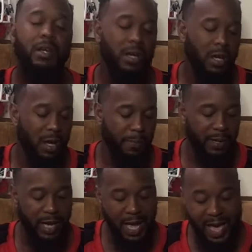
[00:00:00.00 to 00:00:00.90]

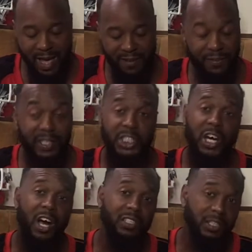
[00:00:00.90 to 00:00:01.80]
But I have the
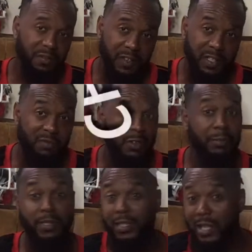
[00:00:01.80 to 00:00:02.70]
Chargers, Phillip
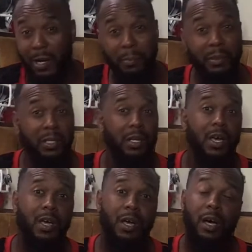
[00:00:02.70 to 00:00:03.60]
Rivers and company
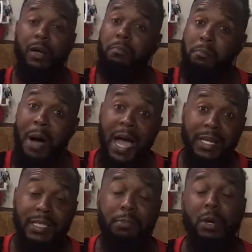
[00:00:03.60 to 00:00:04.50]

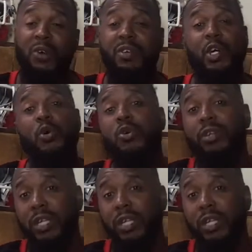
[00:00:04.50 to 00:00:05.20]
minus Melvin Gordon.